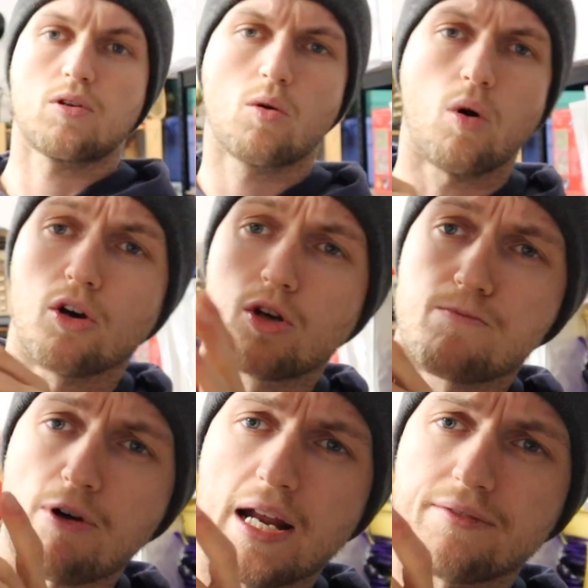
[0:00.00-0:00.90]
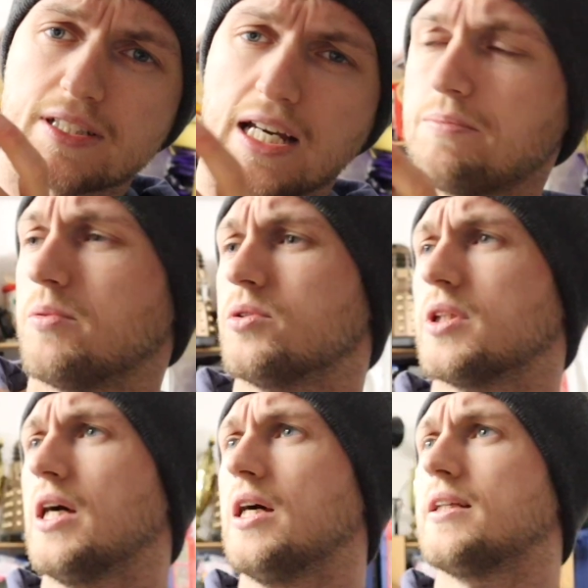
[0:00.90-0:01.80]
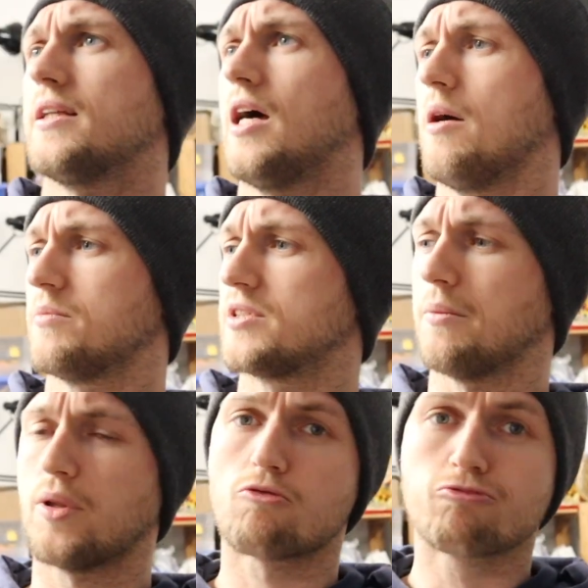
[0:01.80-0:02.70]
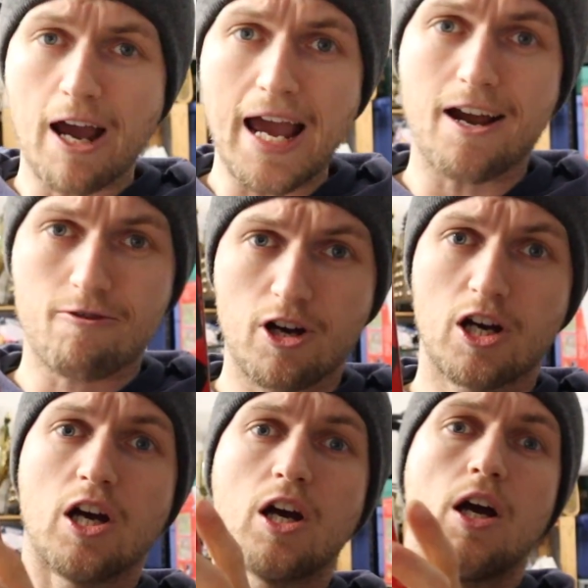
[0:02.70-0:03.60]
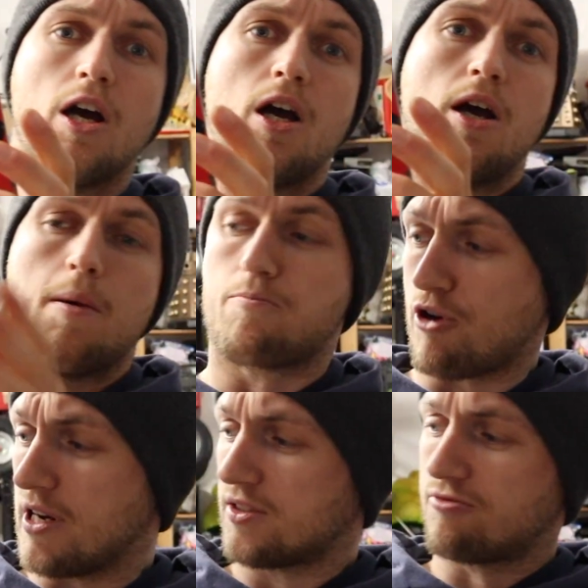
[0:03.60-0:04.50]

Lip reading: quite a good brand for skateboard. Some of the rarer prints,